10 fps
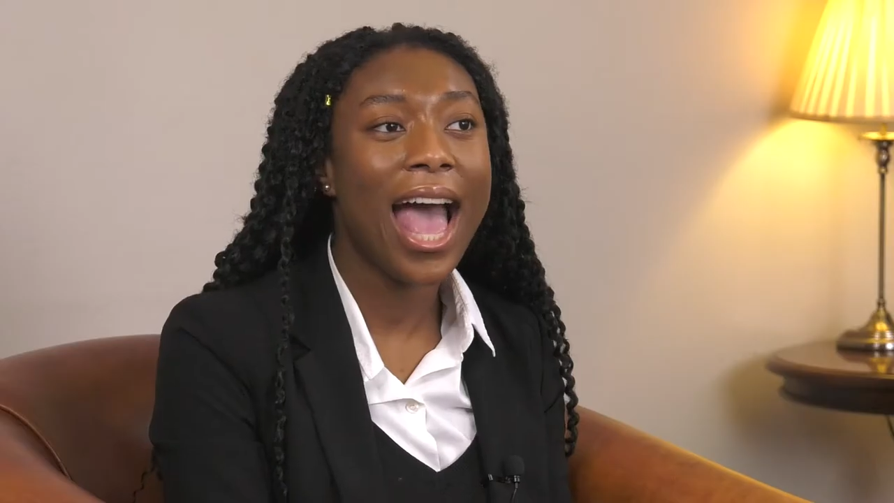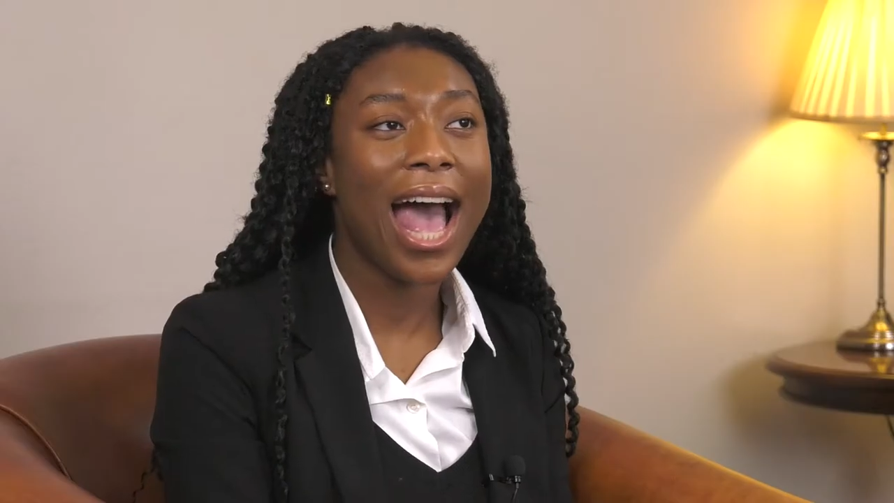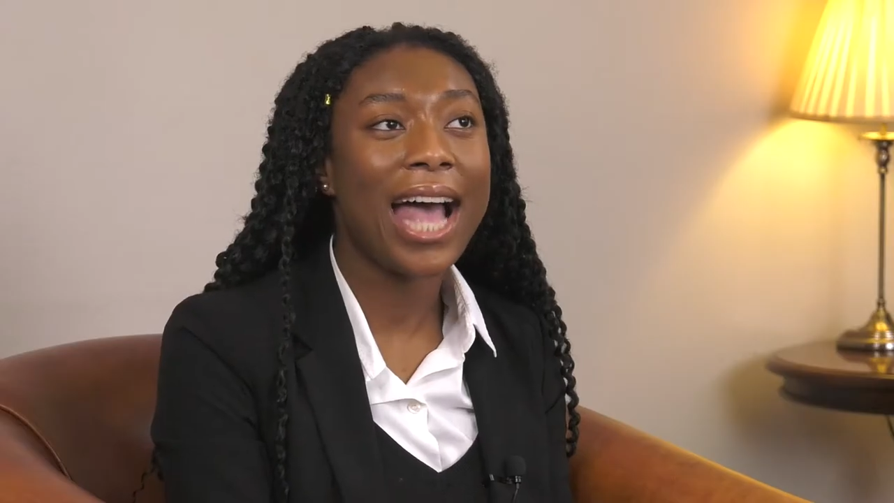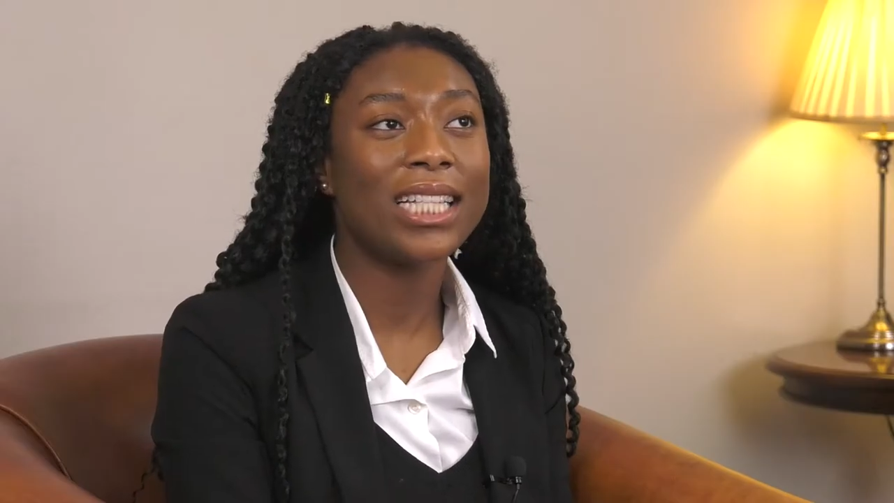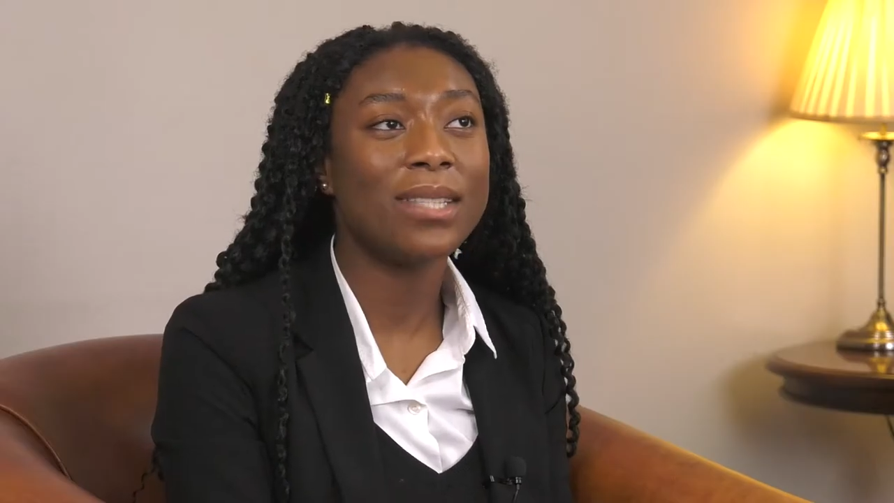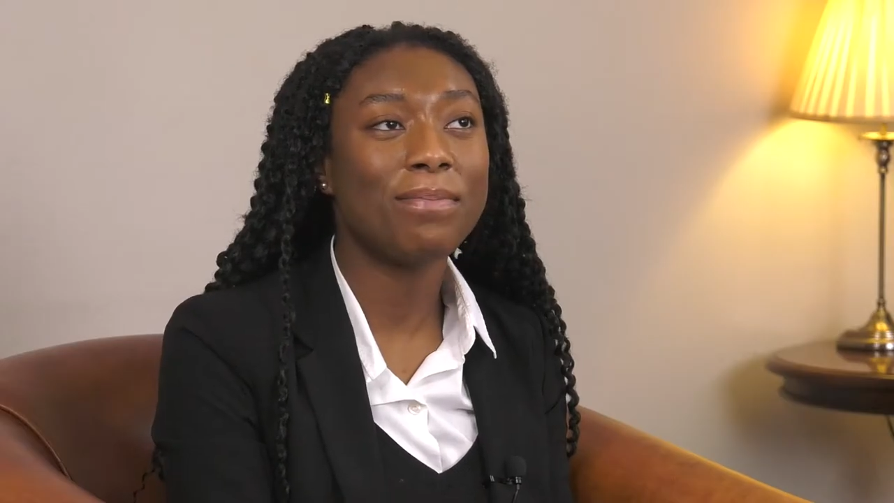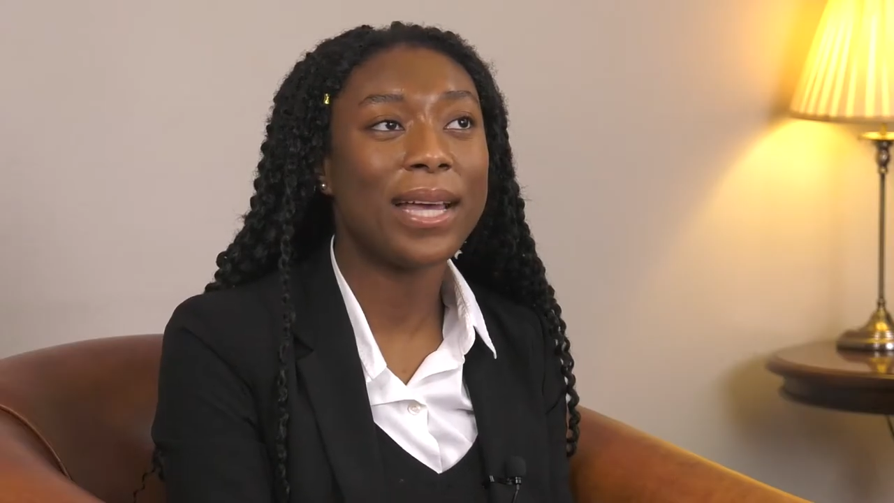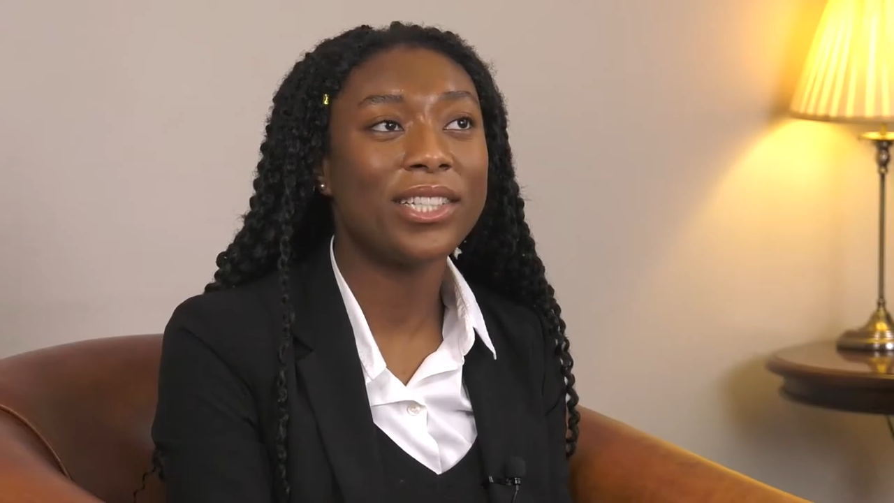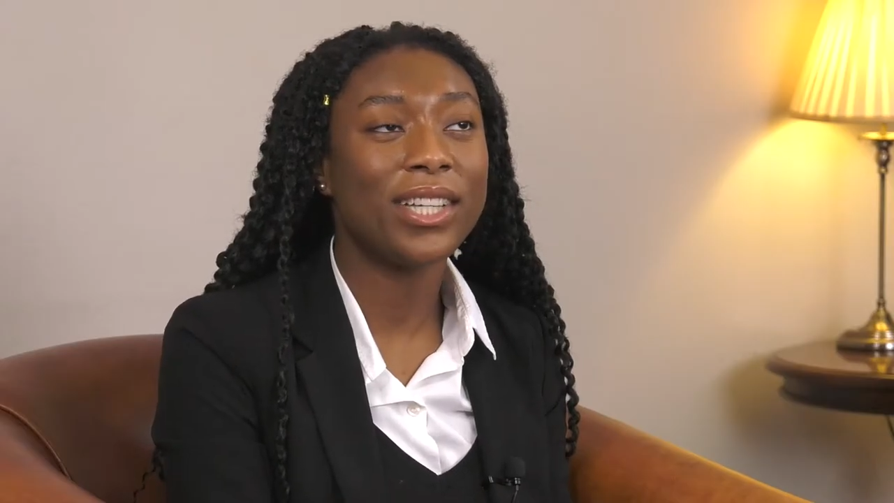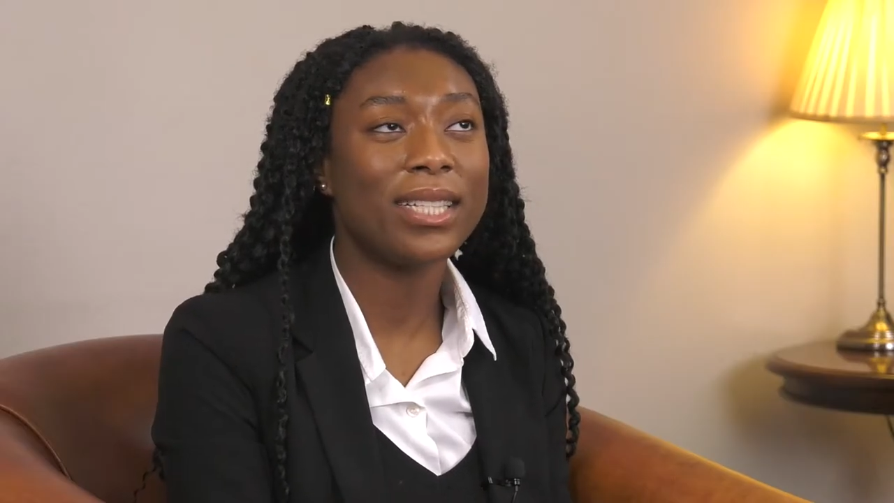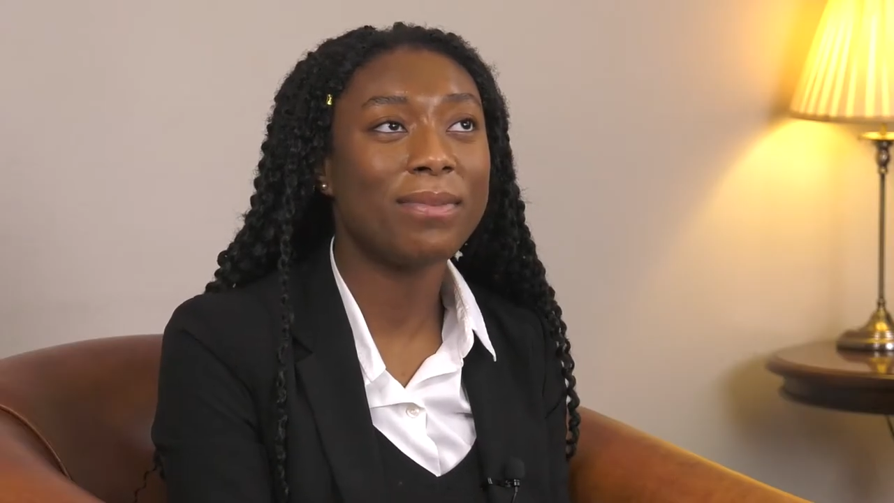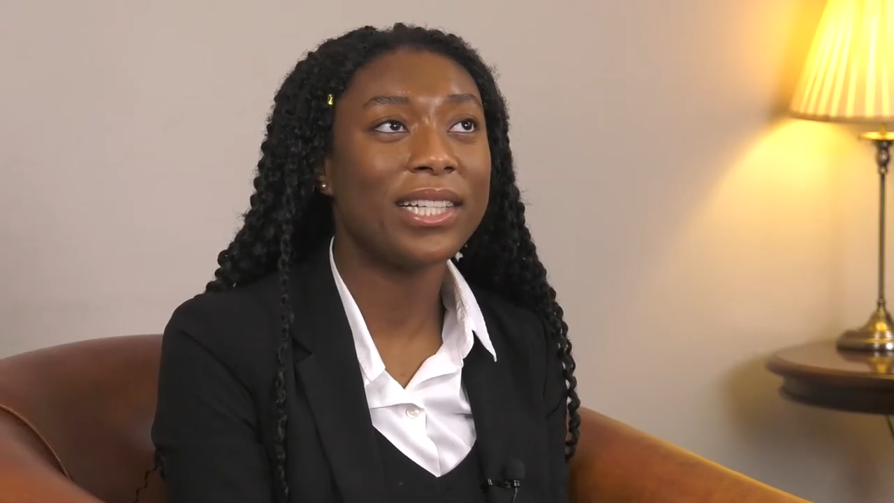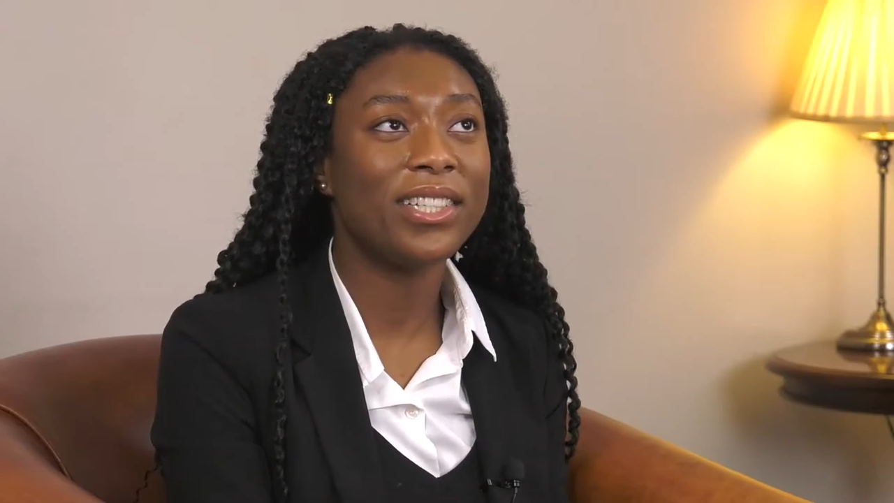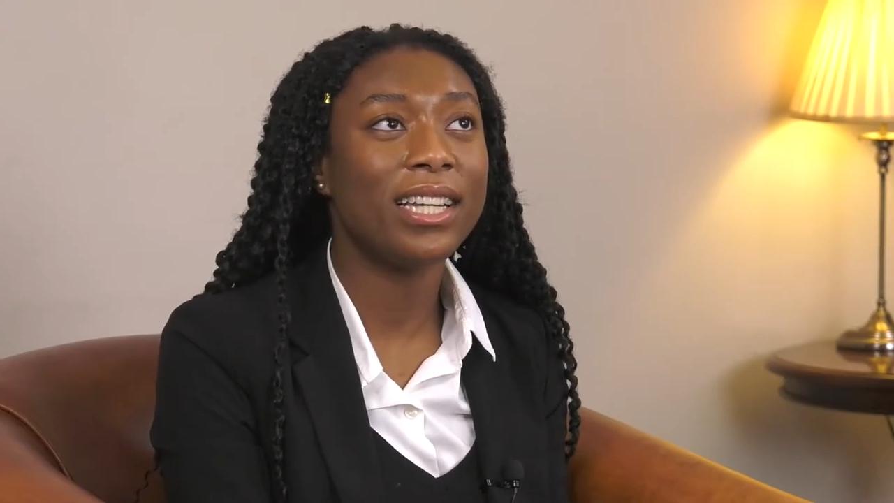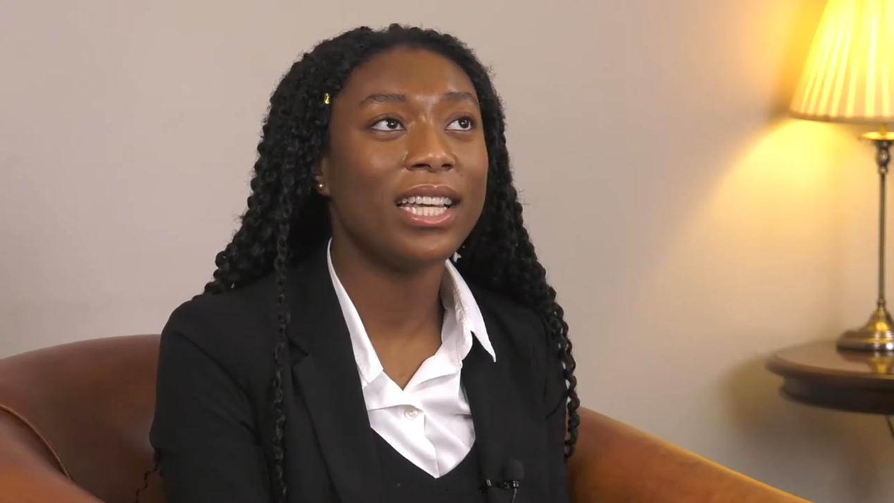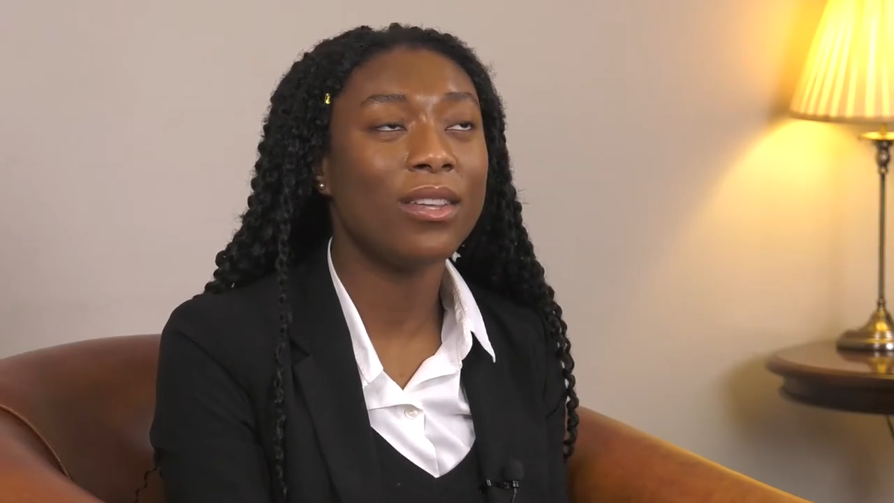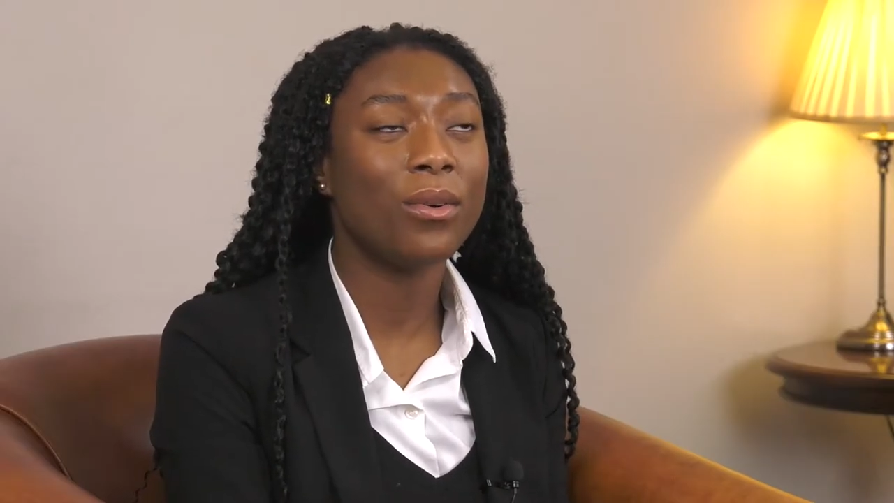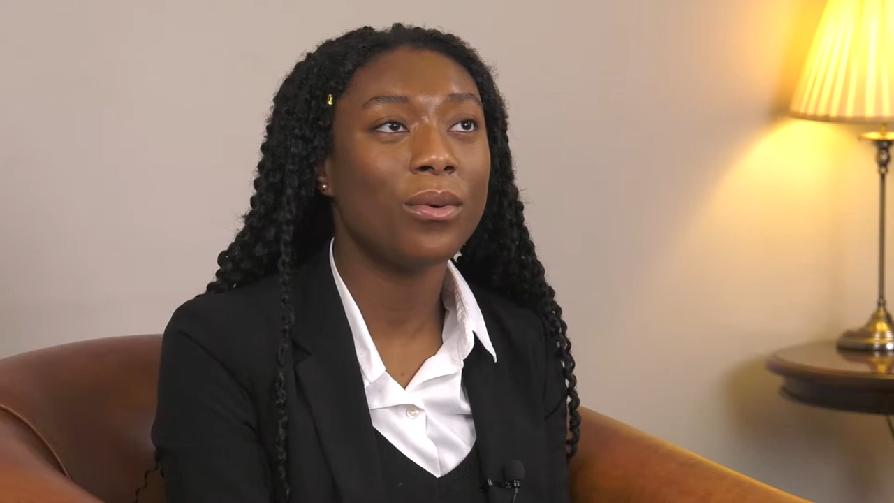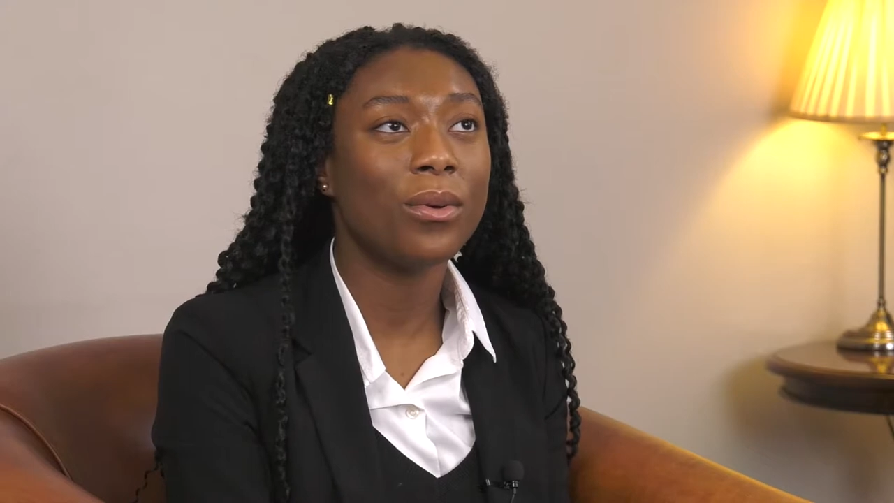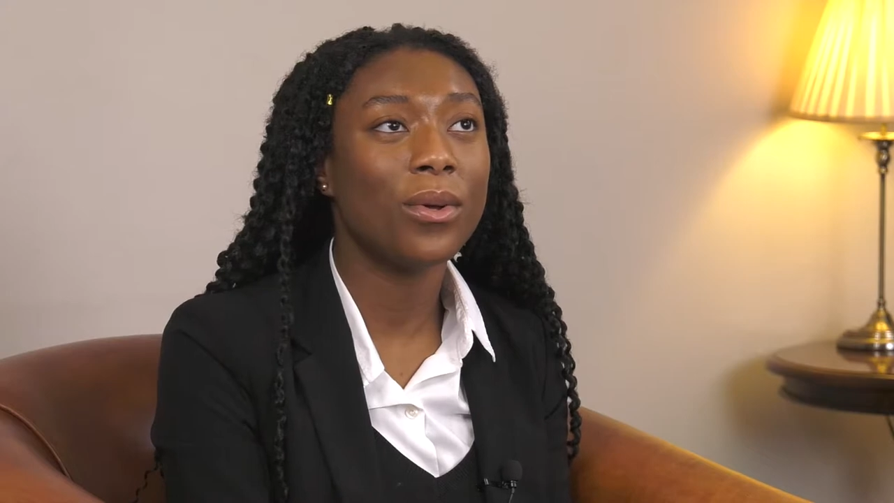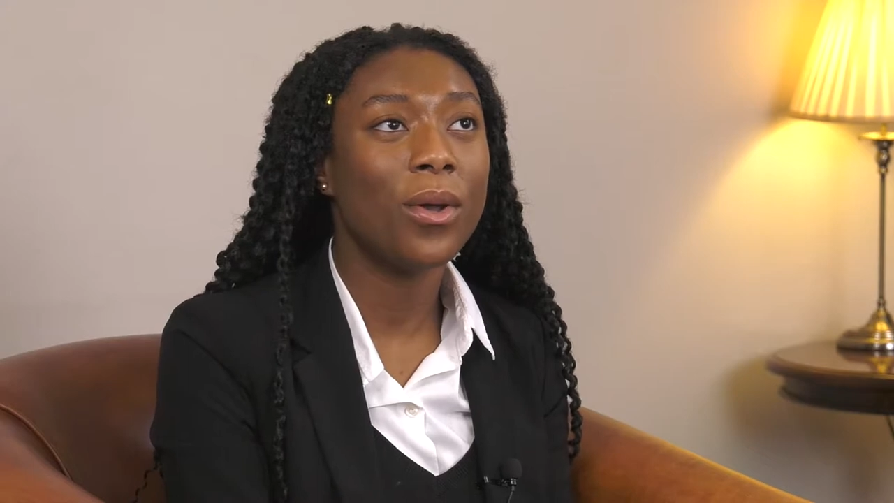especially the